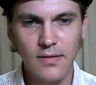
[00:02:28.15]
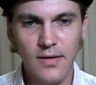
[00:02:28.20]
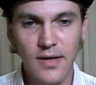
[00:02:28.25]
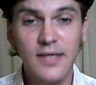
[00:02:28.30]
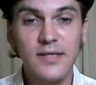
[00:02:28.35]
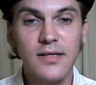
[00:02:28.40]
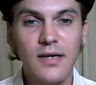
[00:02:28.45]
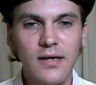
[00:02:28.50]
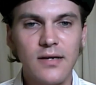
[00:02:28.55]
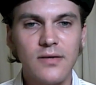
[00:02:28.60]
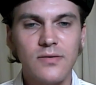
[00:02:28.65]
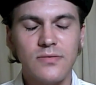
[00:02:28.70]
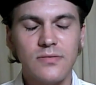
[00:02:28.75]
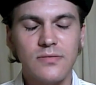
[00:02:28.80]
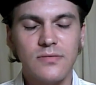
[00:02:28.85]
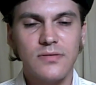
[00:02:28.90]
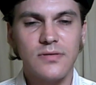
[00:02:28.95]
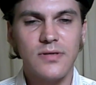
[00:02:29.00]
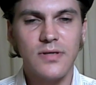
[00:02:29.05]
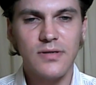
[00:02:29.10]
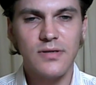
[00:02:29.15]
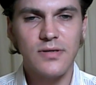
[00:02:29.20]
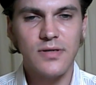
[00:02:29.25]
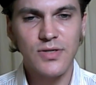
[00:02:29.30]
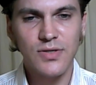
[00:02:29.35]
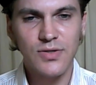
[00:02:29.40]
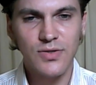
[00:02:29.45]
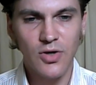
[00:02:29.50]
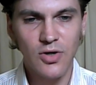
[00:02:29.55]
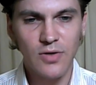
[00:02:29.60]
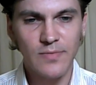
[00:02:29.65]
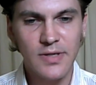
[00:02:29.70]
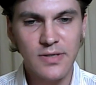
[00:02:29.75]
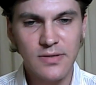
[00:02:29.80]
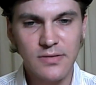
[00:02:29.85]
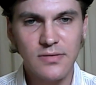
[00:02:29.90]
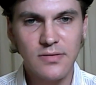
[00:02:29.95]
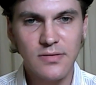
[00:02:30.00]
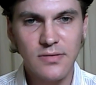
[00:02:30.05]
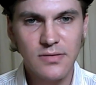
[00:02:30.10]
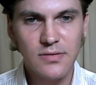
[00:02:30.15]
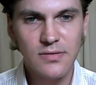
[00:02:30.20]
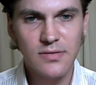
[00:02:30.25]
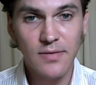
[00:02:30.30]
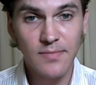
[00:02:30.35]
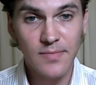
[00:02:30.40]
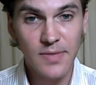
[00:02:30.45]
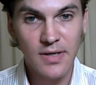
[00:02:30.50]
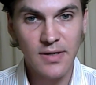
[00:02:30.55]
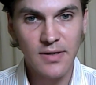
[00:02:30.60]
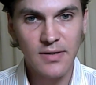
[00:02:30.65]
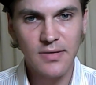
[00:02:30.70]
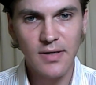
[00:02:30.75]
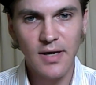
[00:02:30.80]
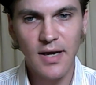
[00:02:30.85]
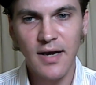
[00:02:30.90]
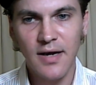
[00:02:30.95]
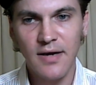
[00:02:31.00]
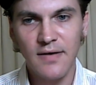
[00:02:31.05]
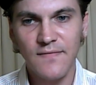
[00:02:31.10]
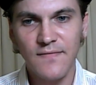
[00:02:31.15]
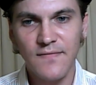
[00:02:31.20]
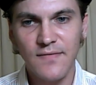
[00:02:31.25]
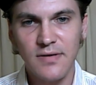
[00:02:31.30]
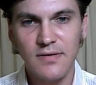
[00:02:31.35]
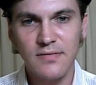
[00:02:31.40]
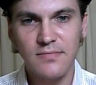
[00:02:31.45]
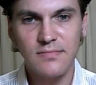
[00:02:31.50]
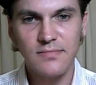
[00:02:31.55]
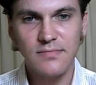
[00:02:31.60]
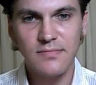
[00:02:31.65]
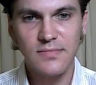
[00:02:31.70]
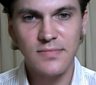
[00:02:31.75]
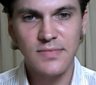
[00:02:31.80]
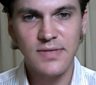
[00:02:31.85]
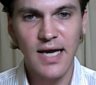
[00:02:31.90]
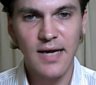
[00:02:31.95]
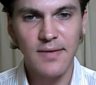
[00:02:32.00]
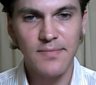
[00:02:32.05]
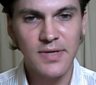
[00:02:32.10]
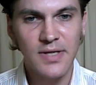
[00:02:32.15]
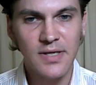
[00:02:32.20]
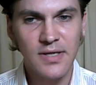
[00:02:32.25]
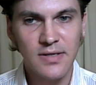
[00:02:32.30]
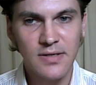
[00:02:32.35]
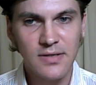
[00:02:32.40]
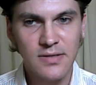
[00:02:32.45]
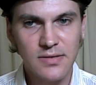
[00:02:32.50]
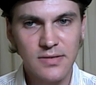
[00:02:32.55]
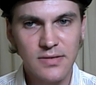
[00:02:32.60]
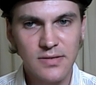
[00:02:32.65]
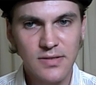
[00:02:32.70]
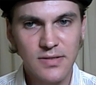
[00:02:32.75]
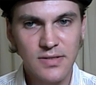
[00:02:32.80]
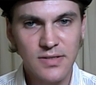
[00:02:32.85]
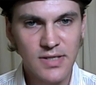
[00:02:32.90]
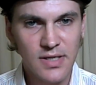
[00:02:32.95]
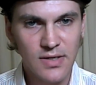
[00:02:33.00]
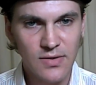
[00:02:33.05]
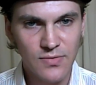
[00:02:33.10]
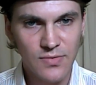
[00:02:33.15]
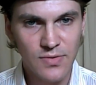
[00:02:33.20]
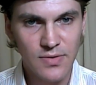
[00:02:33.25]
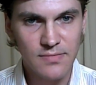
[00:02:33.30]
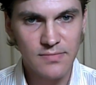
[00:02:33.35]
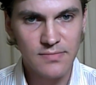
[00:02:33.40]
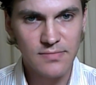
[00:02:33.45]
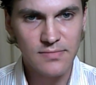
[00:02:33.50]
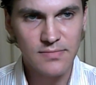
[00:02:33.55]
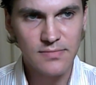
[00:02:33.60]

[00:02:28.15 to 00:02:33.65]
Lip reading: is a little disturbing to me, to have that many children